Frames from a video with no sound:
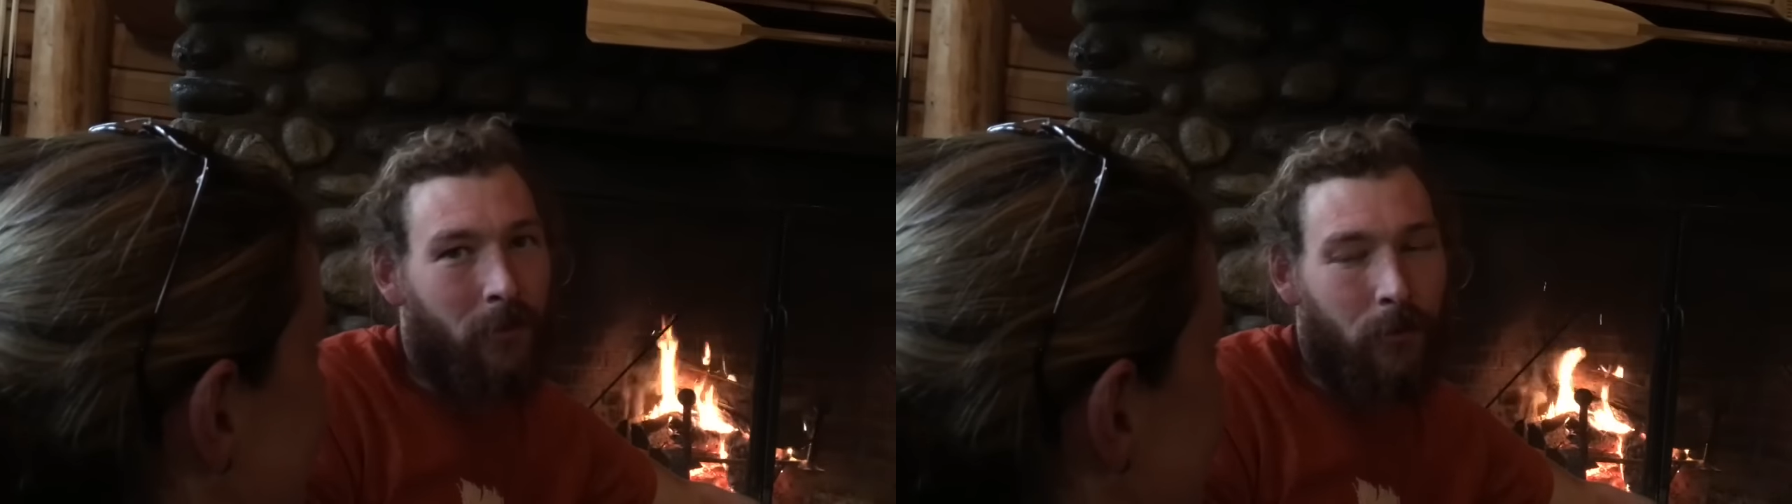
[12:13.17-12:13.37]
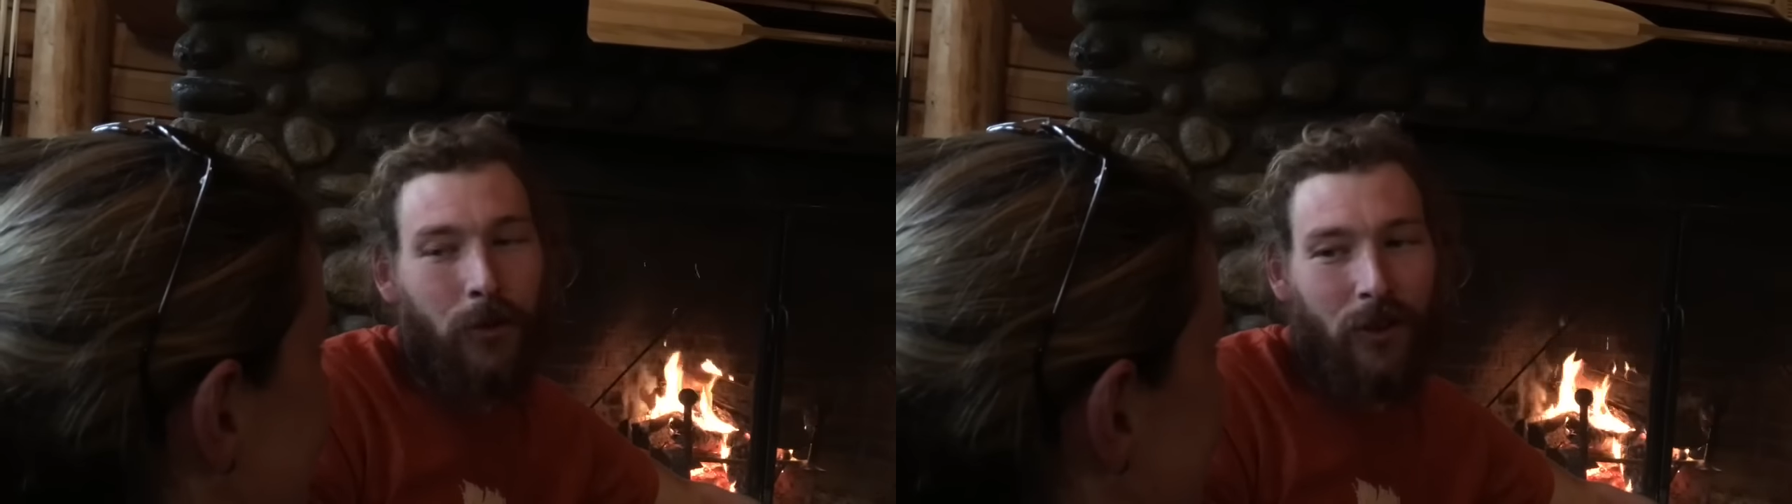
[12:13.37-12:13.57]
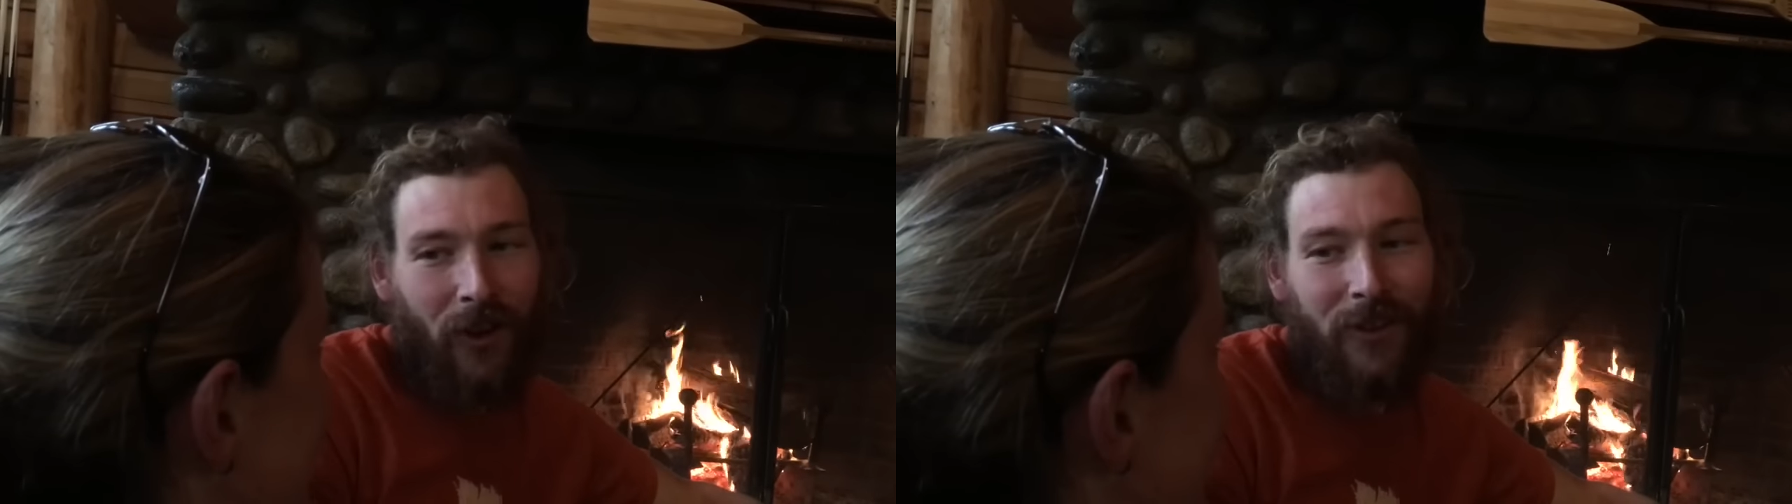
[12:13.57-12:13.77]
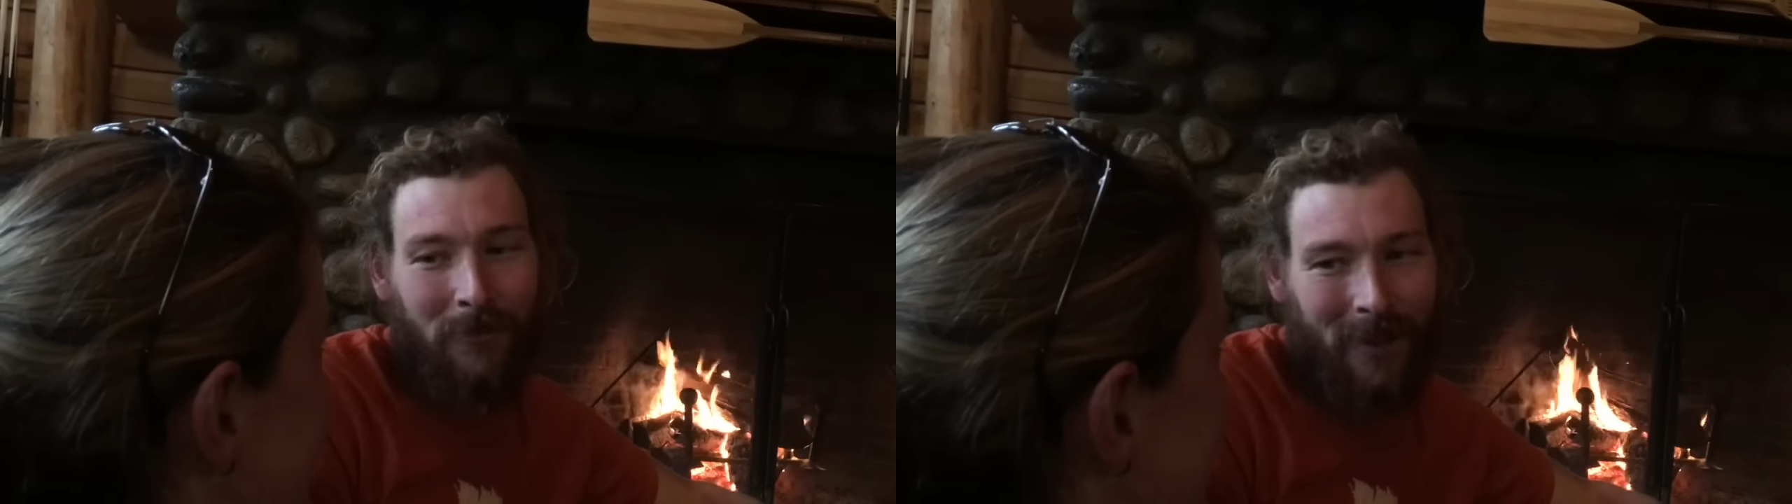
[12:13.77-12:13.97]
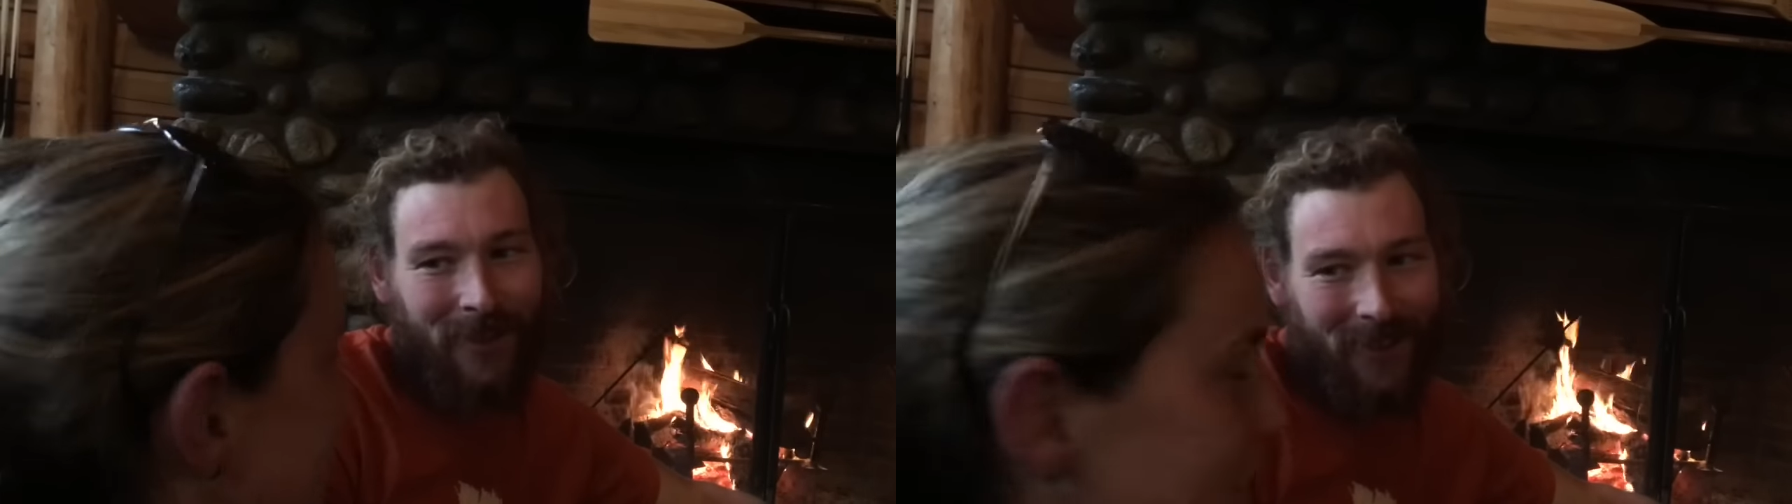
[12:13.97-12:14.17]
for all the nice
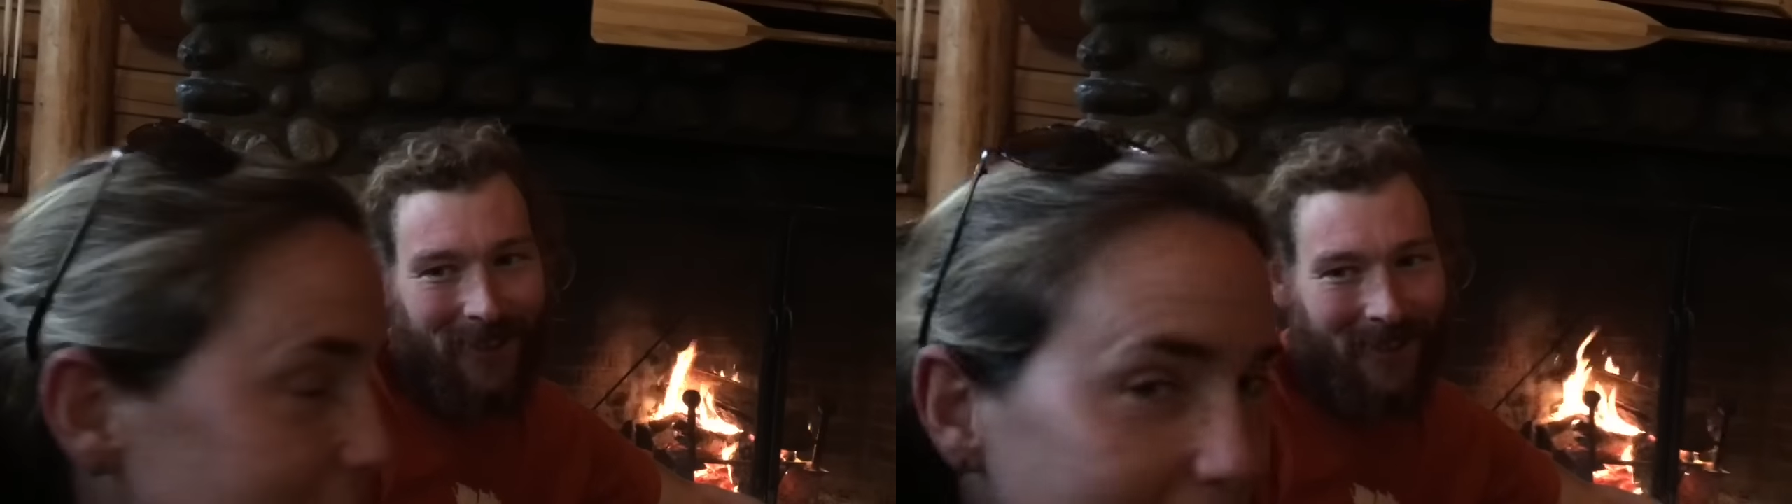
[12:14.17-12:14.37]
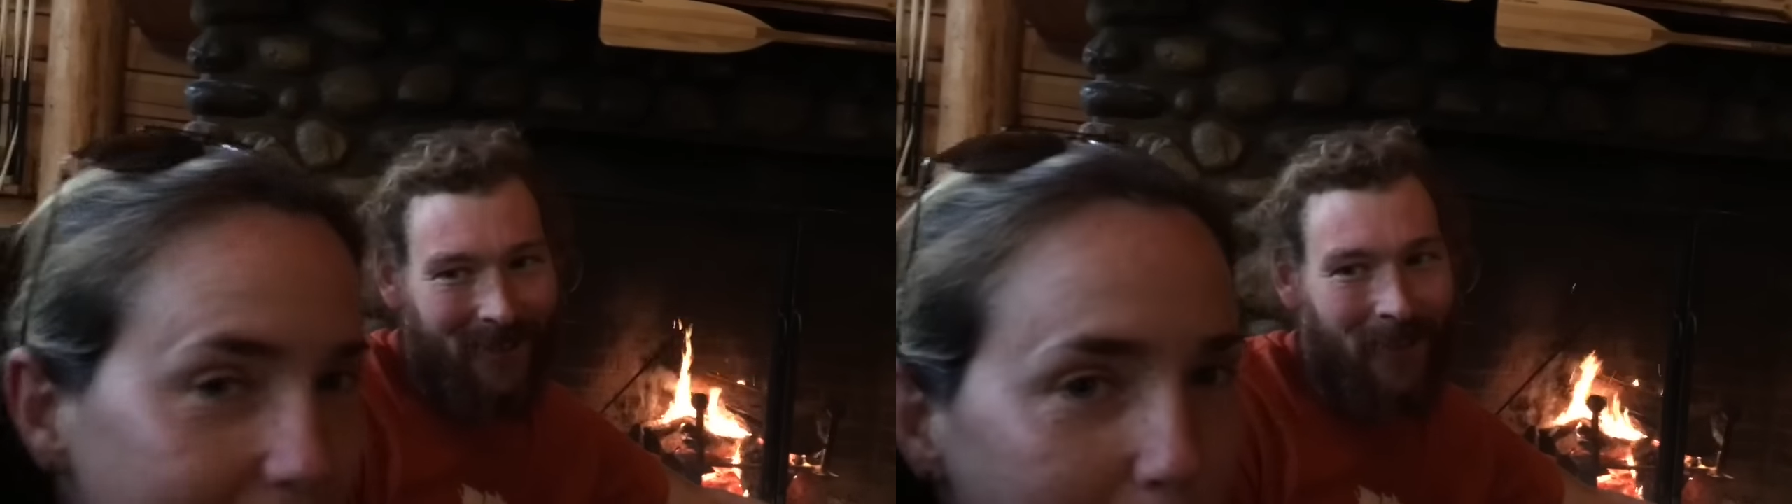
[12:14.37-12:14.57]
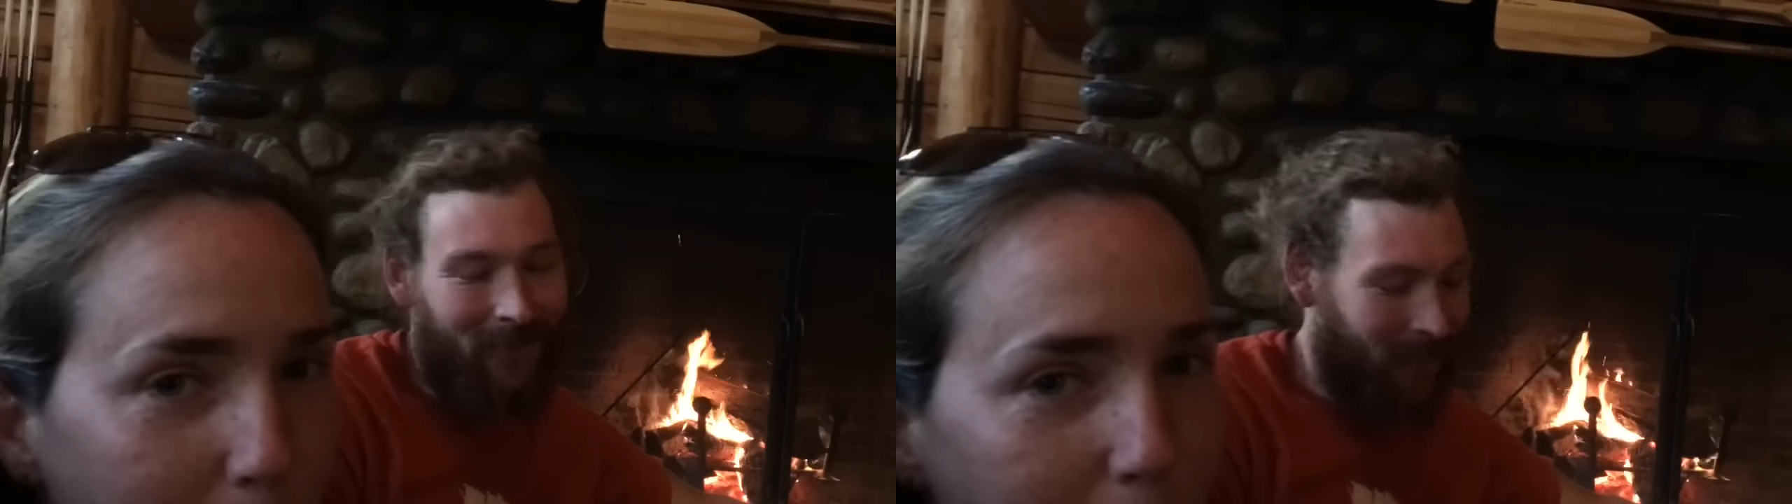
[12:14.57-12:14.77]
messages. That's yep.